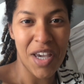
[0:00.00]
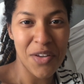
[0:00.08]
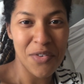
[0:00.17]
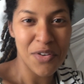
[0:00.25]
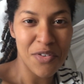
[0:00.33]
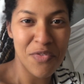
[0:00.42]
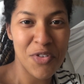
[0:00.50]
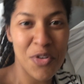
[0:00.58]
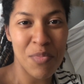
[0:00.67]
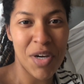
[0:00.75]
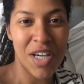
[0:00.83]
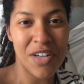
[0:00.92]
There were a few
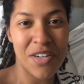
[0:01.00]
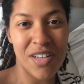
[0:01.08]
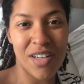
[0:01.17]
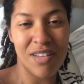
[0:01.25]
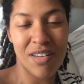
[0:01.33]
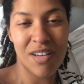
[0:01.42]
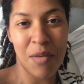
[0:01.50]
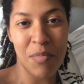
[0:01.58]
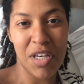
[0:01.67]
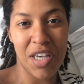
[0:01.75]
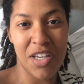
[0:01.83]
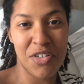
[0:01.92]
minor
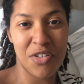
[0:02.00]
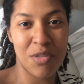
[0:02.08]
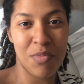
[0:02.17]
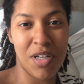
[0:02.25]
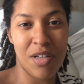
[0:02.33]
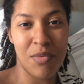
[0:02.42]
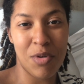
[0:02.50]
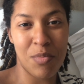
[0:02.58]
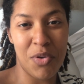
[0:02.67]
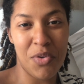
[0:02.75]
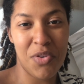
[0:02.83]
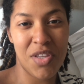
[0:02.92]
complications, but we're
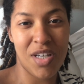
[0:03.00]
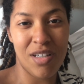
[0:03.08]
both